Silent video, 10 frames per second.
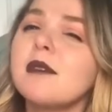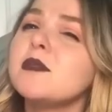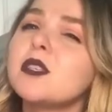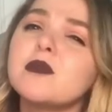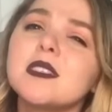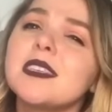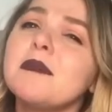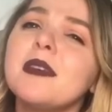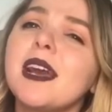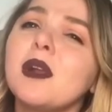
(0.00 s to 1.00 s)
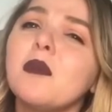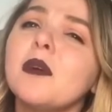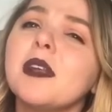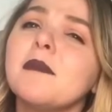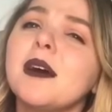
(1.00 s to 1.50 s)
I'm so sleepy, I don't
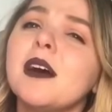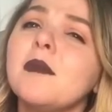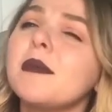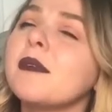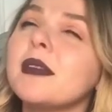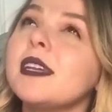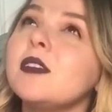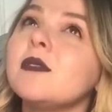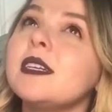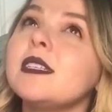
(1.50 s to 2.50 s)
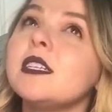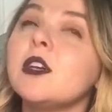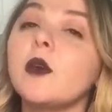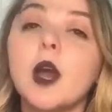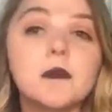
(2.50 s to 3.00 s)
want to pump, I really don't need to.